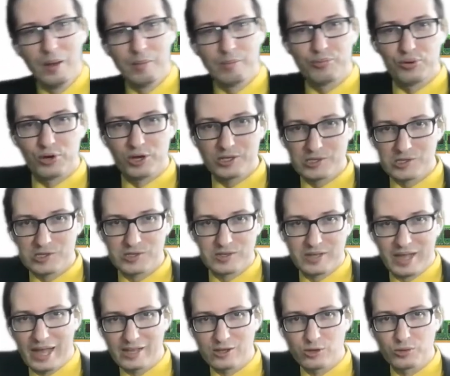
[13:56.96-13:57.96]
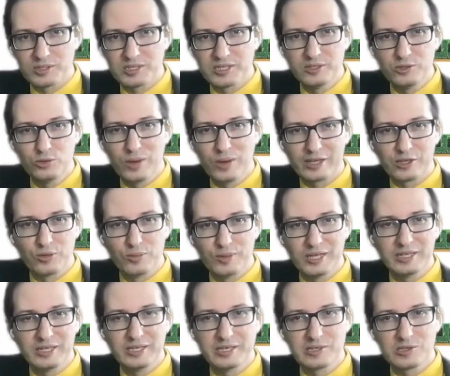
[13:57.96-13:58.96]
Plus I continue
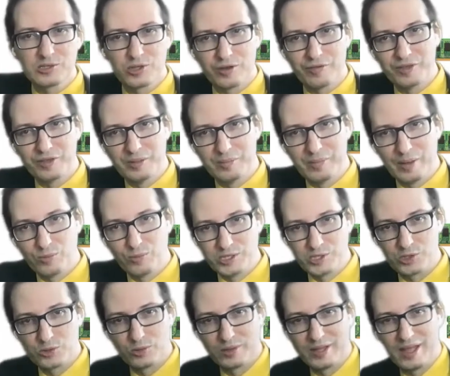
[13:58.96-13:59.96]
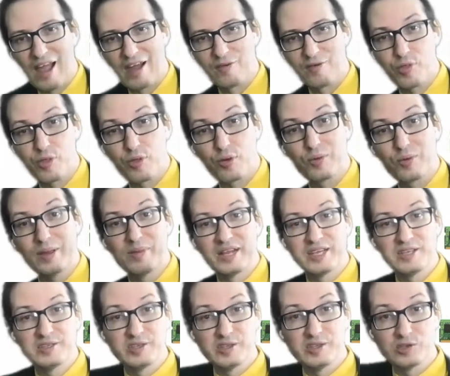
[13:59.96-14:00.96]
accumulating stuff in memory. So now I have 3
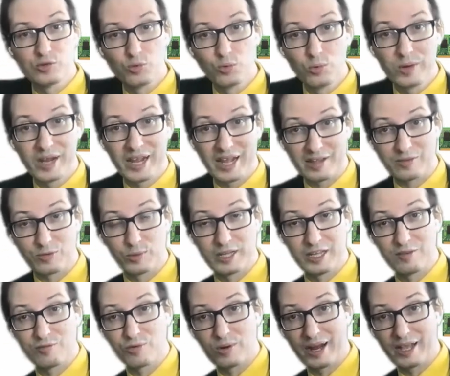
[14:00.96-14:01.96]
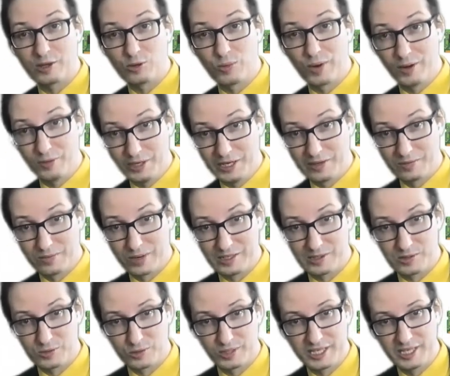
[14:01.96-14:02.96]
places to look at whenever I query, right?
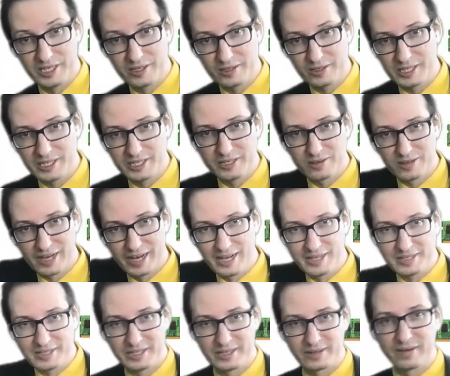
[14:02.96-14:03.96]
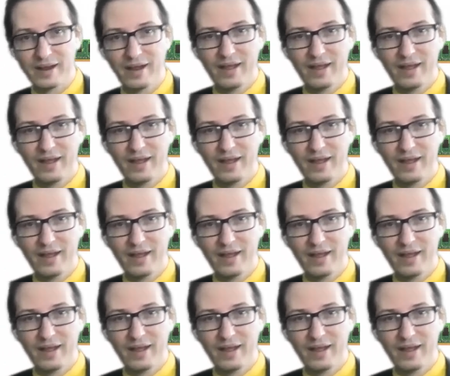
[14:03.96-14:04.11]
So here, here, and here.